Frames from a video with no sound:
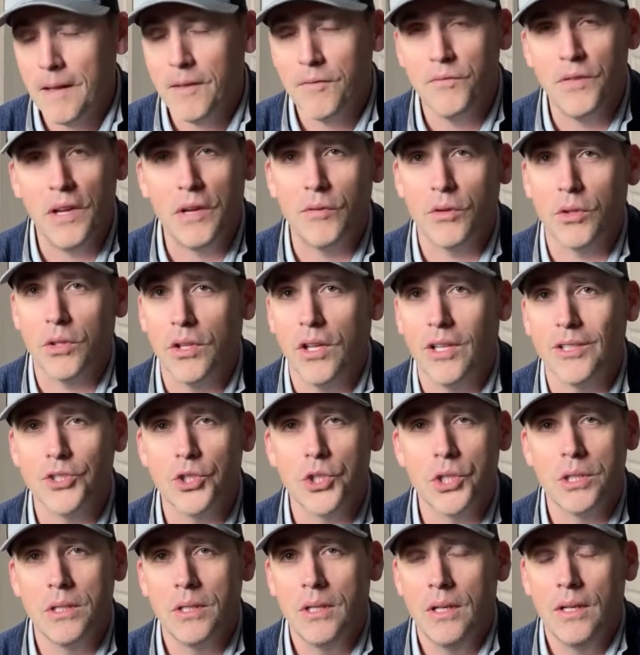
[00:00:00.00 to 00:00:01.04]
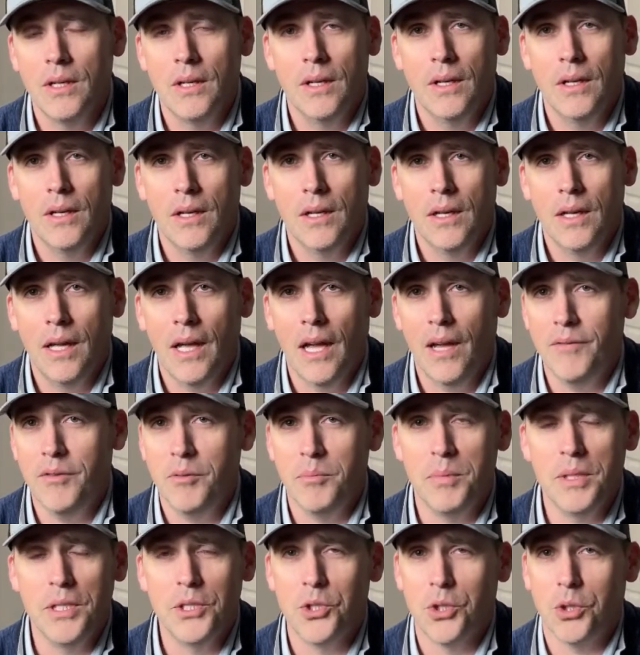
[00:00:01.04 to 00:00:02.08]
Favorite lunch, Heaven
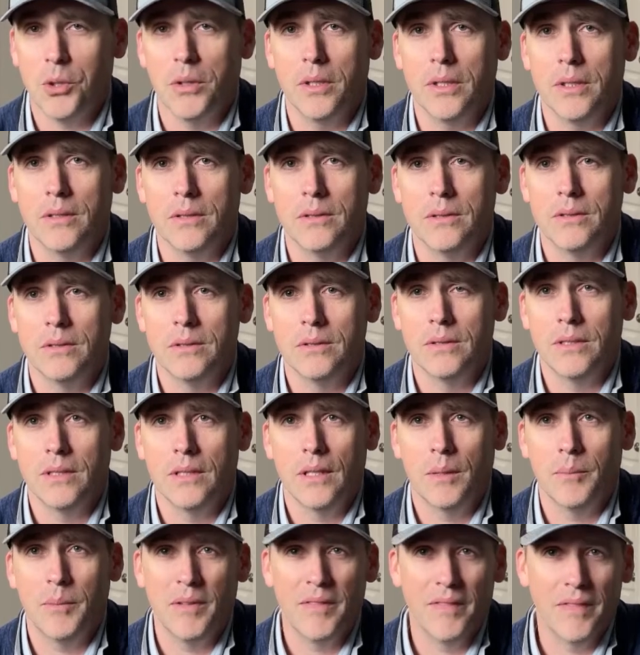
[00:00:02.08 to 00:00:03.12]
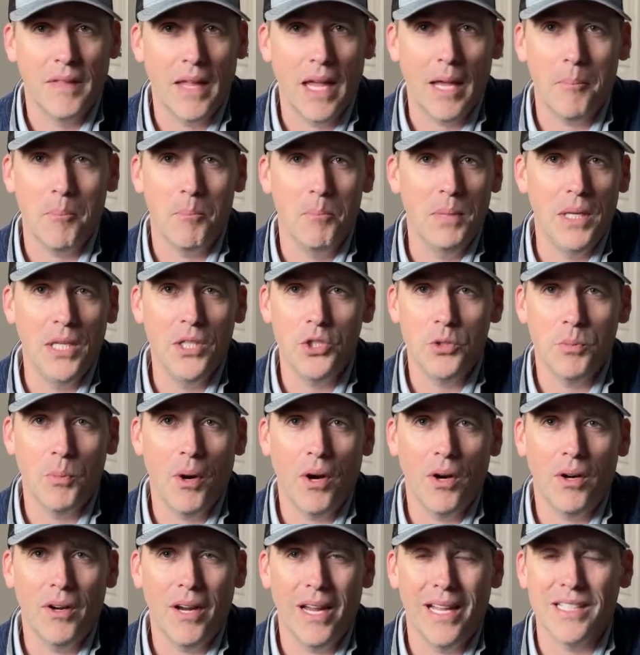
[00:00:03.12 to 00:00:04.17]
Beach Grill. I mean, that beach
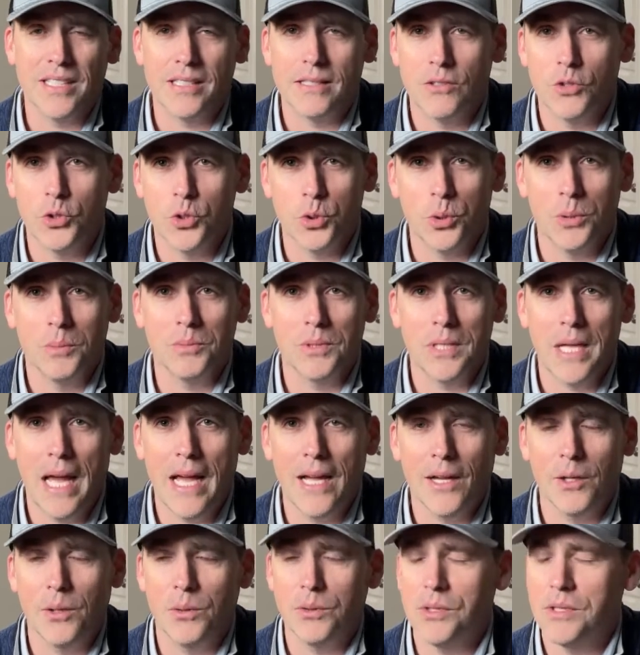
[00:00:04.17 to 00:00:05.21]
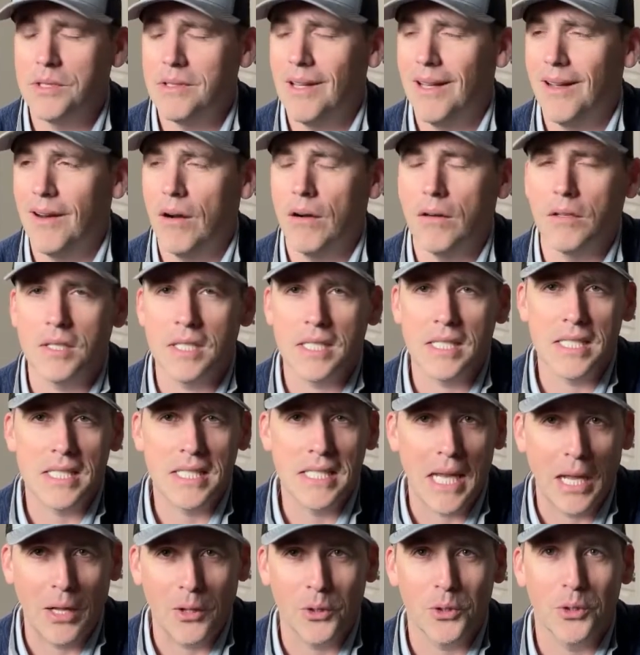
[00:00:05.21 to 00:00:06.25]
bar has shrimp tacos that are
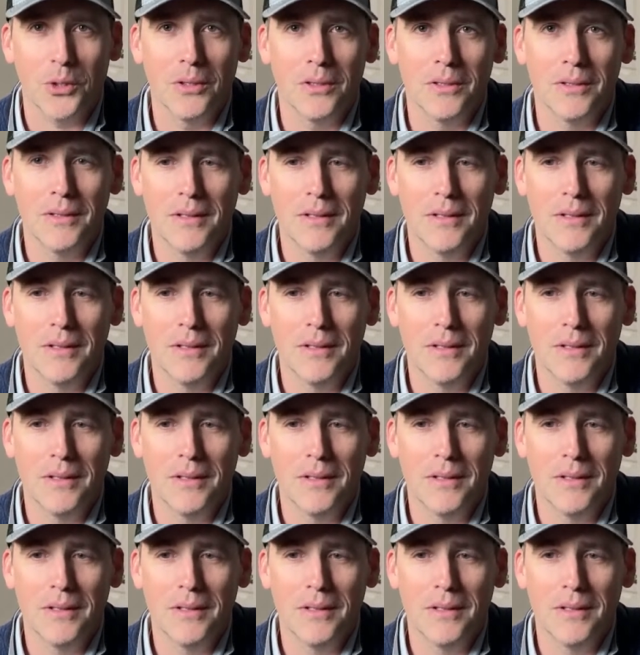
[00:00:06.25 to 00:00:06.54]
stellar.